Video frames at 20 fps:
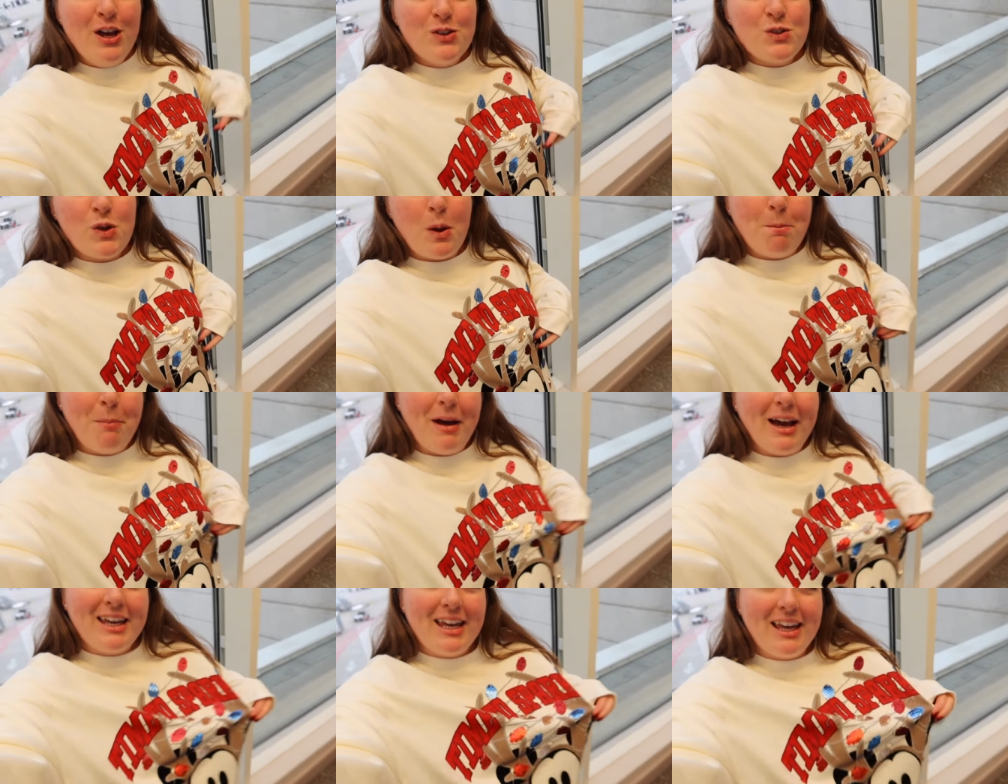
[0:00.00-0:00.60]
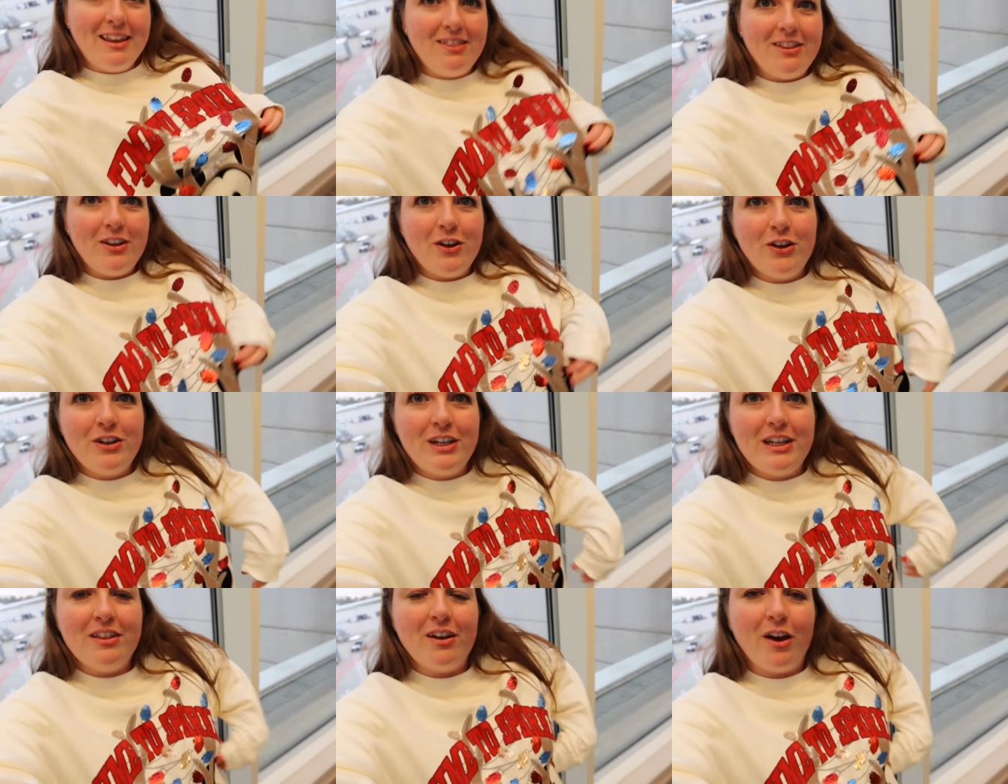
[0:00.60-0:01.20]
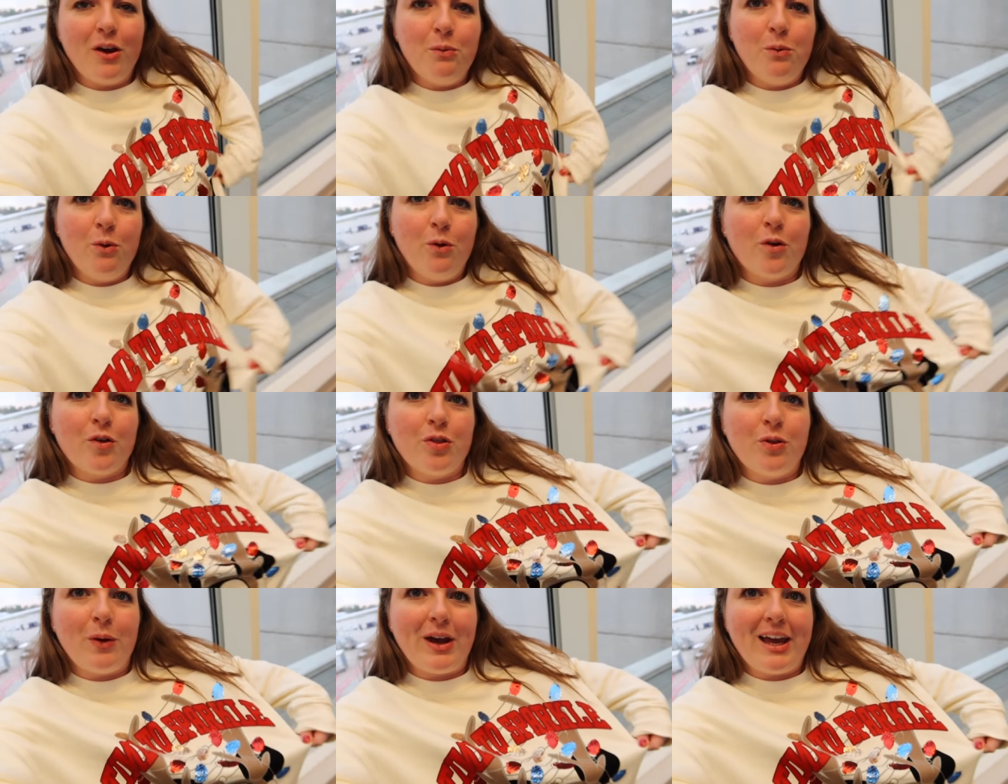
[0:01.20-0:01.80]
So I'm back in the hoodie that I
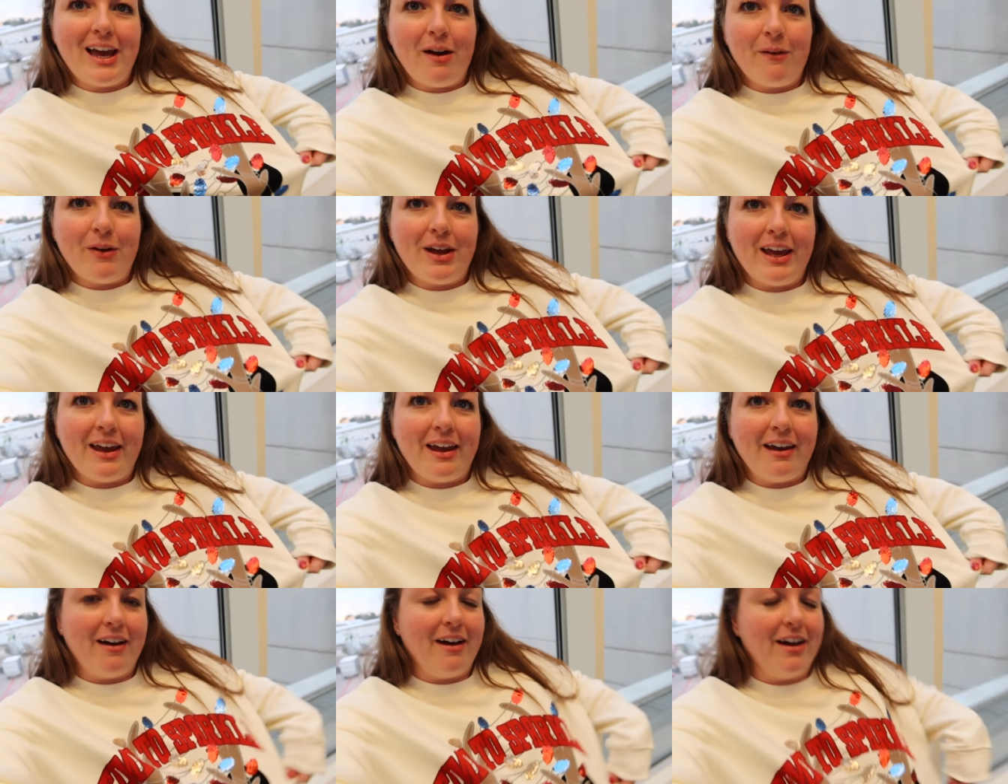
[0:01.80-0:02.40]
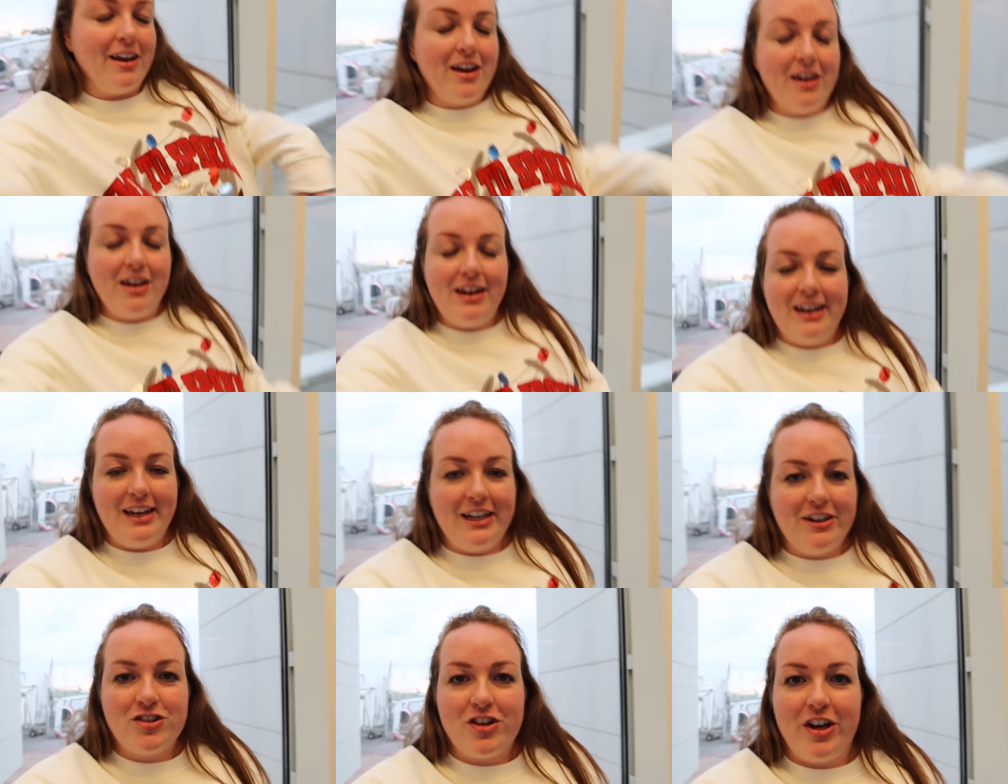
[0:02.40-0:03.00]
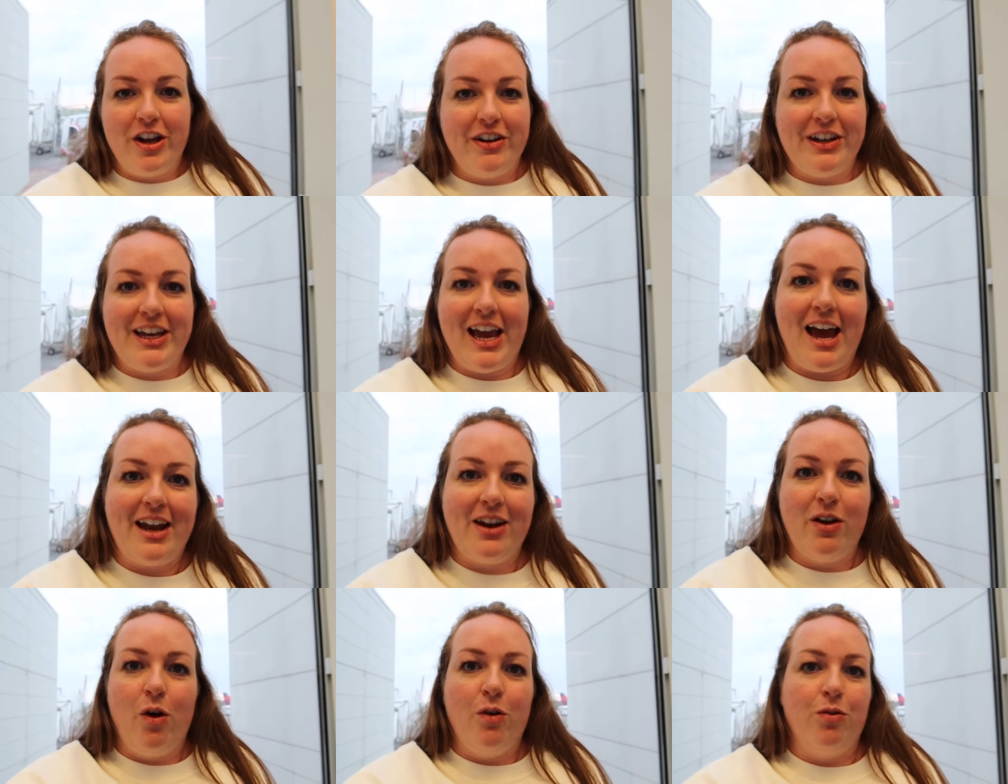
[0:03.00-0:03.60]
wore on the way out here. I literally only
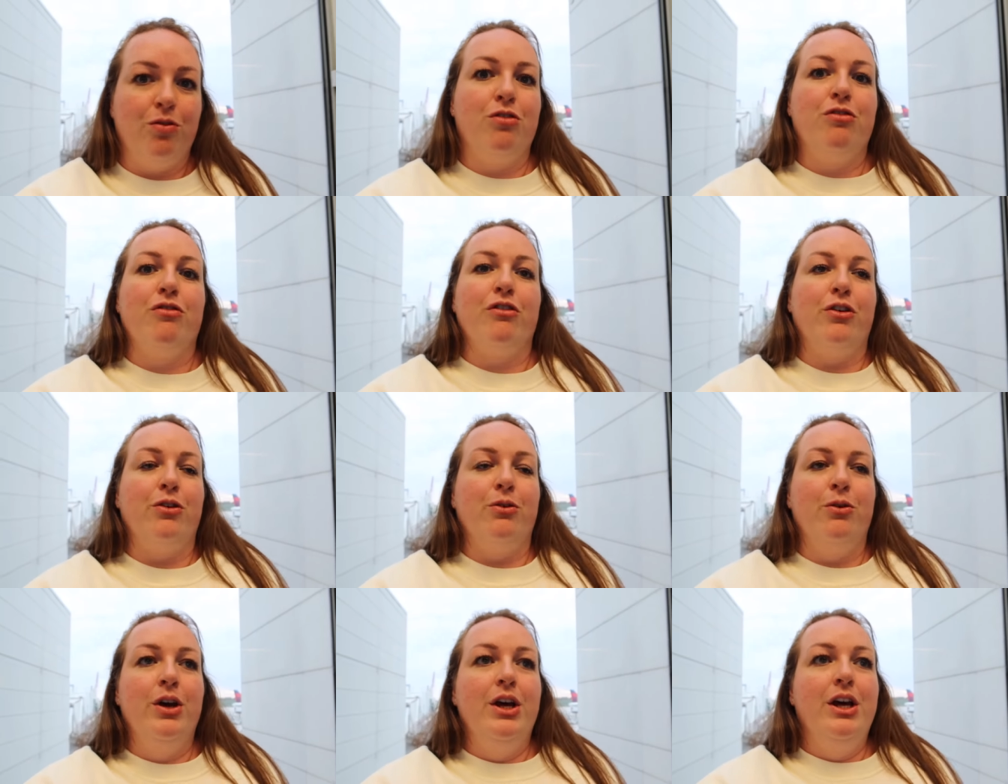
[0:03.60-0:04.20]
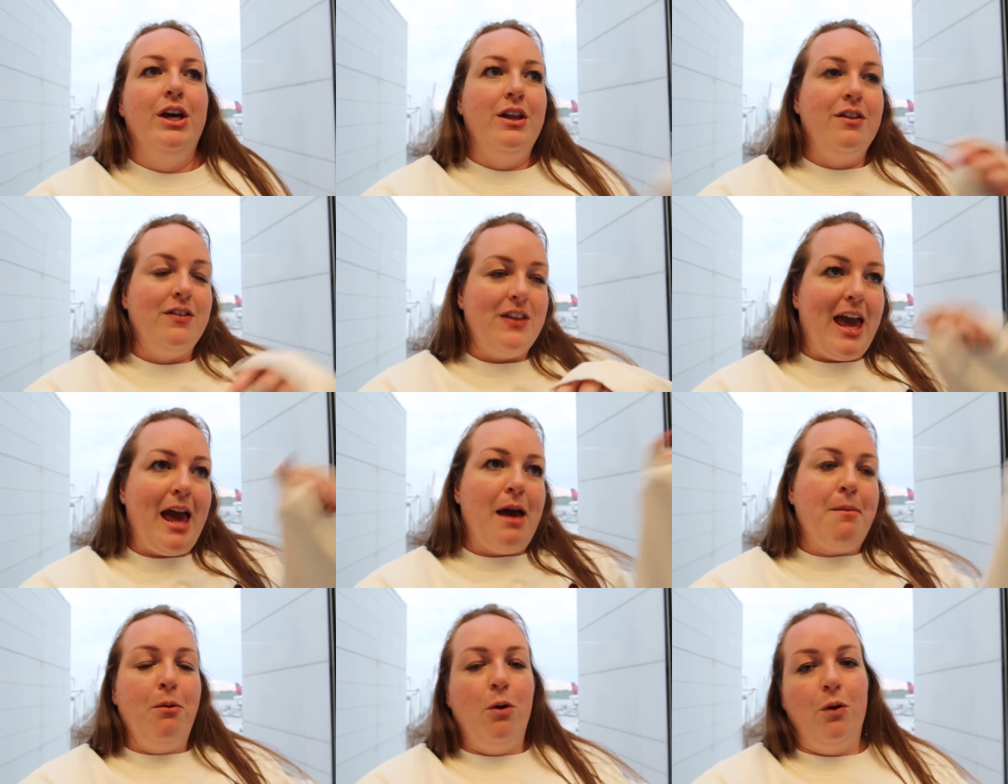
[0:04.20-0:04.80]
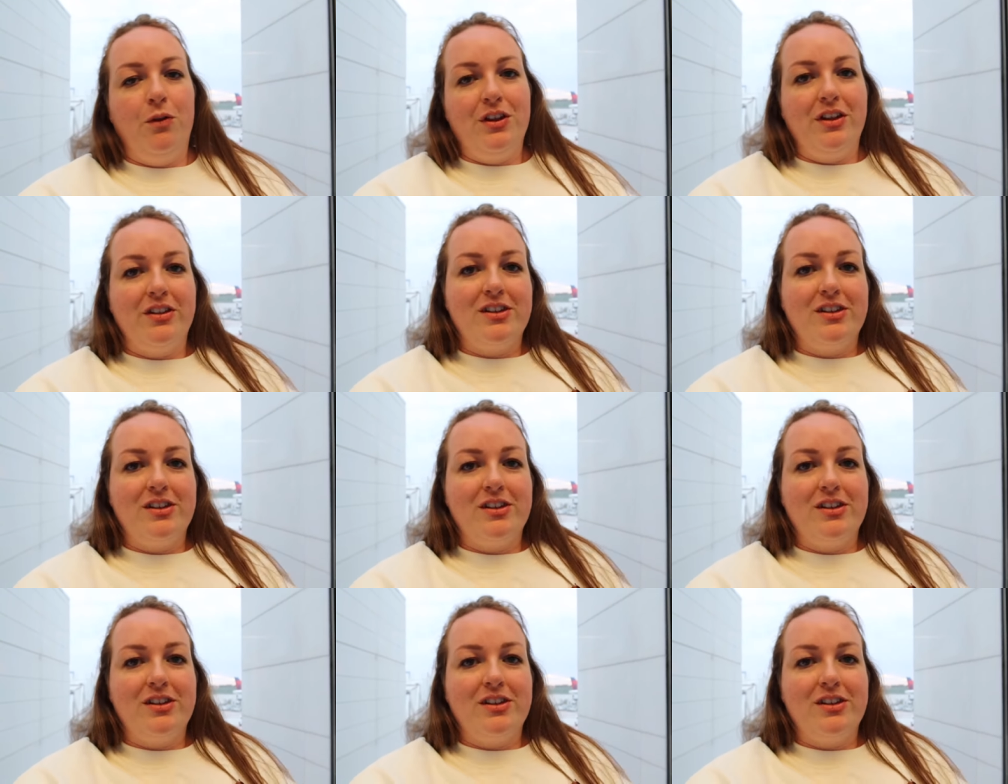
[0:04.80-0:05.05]
had it on through the airport on the